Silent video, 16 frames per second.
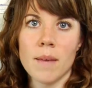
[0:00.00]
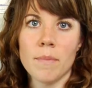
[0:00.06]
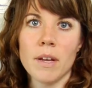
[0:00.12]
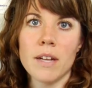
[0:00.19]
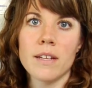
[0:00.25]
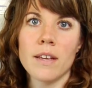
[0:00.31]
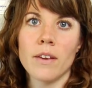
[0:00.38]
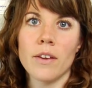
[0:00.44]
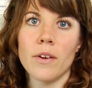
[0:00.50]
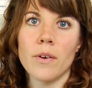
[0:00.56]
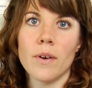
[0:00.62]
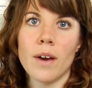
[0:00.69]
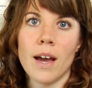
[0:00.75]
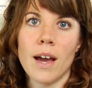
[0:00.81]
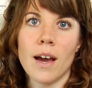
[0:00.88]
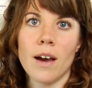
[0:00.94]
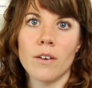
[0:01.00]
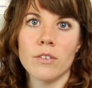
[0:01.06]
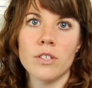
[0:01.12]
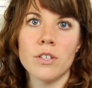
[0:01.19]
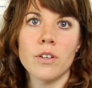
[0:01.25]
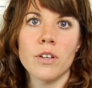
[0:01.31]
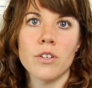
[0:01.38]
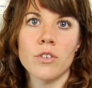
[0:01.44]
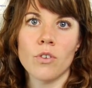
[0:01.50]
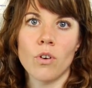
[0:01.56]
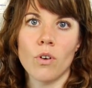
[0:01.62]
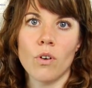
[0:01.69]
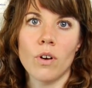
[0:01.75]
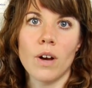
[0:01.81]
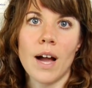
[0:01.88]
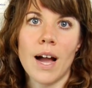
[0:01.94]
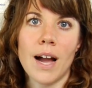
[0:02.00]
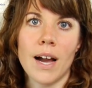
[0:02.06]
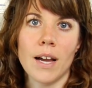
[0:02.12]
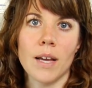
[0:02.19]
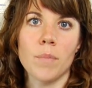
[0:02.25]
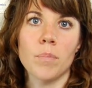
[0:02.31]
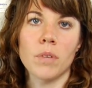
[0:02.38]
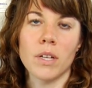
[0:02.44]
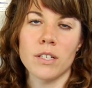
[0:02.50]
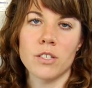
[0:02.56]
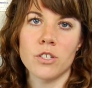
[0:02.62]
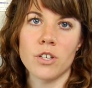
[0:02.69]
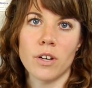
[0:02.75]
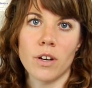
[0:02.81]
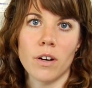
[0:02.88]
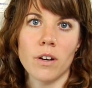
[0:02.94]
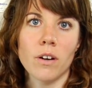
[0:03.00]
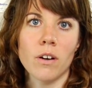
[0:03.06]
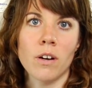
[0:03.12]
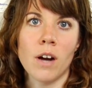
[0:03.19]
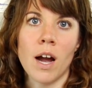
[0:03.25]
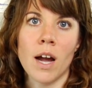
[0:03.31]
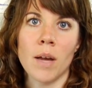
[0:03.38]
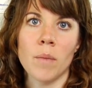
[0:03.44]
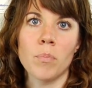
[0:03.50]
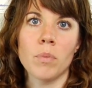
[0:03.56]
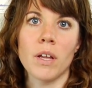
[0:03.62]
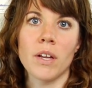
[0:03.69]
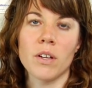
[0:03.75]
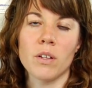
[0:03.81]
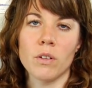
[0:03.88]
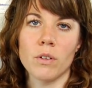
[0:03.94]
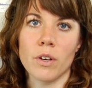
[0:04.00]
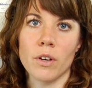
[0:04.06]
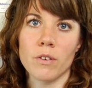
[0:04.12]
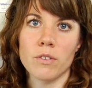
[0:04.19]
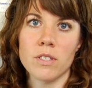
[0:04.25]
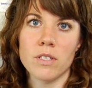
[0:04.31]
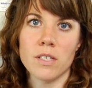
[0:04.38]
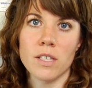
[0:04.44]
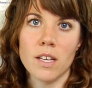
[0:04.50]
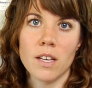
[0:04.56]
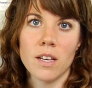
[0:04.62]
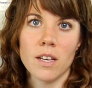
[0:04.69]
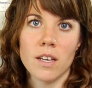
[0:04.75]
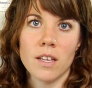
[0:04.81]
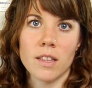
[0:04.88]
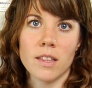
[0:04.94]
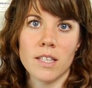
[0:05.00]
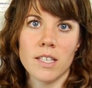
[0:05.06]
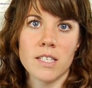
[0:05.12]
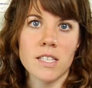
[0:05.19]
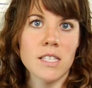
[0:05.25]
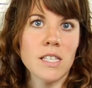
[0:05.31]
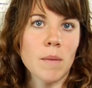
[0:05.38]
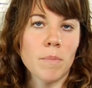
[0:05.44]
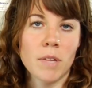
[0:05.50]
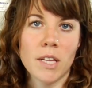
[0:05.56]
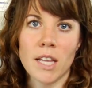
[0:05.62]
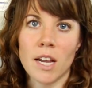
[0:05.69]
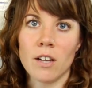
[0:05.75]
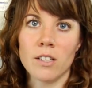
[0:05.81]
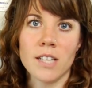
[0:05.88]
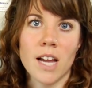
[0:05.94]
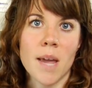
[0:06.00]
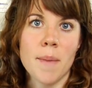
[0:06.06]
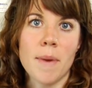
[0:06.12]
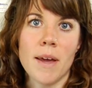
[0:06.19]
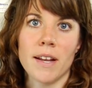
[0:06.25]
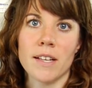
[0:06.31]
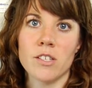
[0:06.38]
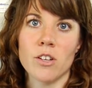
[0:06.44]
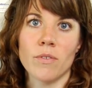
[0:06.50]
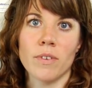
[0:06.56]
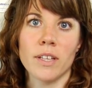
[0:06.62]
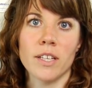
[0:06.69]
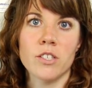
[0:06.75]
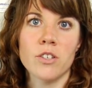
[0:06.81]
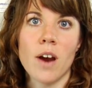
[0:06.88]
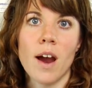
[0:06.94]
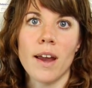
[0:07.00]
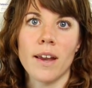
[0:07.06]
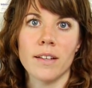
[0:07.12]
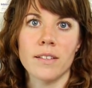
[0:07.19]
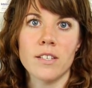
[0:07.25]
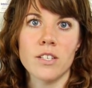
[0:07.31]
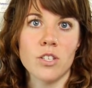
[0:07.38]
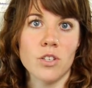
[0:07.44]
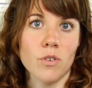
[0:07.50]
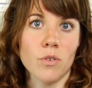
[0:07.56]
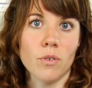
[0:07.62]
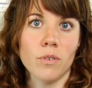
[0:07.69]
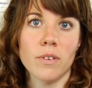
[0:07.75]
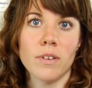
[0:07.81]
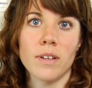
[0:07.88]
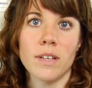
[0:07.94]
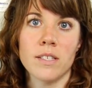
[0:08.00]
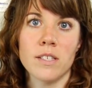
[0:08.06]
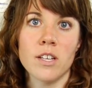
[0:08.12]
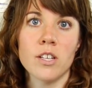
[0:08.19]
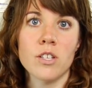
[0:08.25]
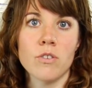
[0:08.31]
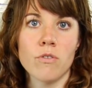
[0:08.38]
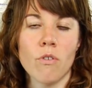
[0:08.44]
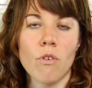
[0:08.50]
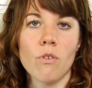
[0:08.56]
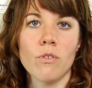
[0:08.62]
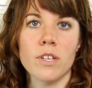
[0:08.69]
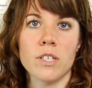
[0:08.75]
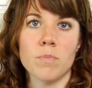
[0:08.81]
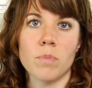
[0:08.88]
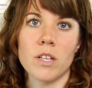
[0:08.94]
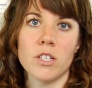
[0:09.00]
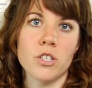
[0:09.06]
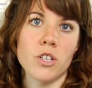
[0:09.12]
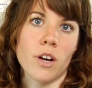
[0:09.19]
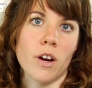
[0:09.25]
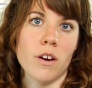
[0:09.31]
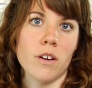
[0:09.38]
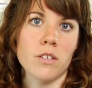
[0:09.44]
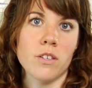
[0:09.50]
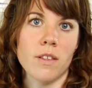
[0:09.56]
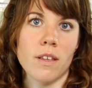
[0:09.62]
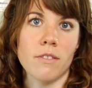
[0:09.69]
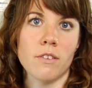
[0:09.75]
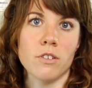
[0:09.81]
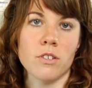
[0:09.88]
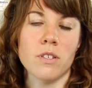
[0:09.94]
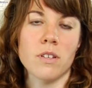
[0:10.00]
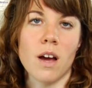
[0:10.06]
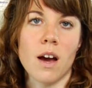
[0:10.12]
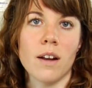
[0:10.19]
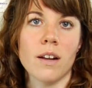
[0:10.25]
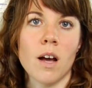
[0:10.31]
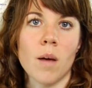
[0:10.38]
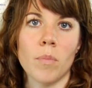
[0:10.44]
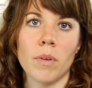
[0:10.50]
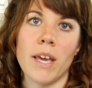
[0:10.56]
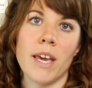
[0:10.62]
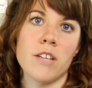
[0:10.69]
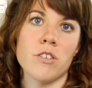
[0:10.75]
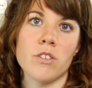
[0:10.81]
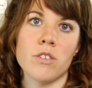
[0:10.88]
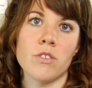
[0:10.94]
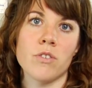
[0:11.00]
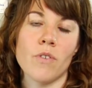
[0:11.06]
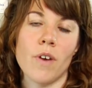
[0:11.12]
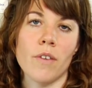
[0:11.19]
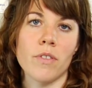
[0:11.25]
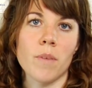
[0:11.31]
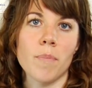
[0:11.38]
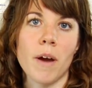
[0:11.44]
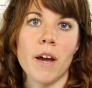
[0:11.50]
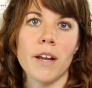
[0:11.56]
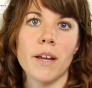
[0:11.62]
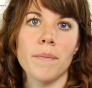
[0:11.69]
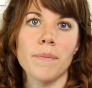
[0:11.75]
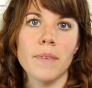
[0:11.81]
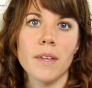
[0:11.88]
I'm going to tell you how to control high blood sugar or high blood glucose. This is something that all diabetics are really trying to do is control this blood sugar so that there's not complications throughout the body.